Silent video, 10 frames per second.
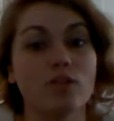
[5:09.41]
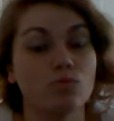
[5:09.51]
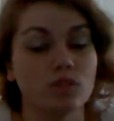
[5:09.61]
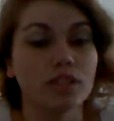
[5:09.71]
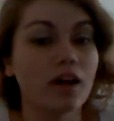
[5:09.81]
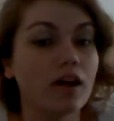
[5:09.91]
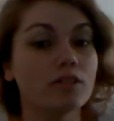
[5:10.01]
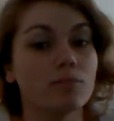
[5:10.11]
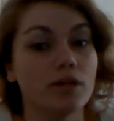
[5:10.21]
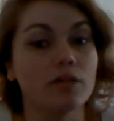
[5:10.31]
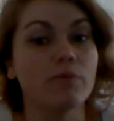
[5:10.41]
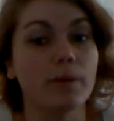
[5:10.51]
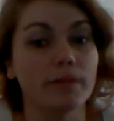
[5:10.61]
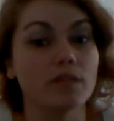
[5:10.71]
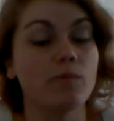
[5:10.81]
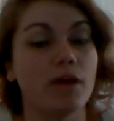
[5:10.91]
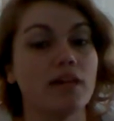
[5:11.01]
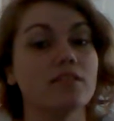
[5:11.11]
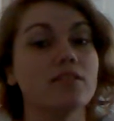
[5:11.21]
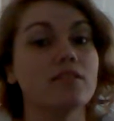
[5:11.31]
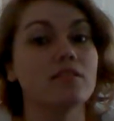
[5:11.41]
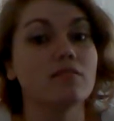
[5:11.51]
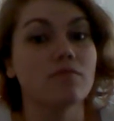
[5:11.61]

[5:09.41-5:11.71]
It's really hard to be in a public space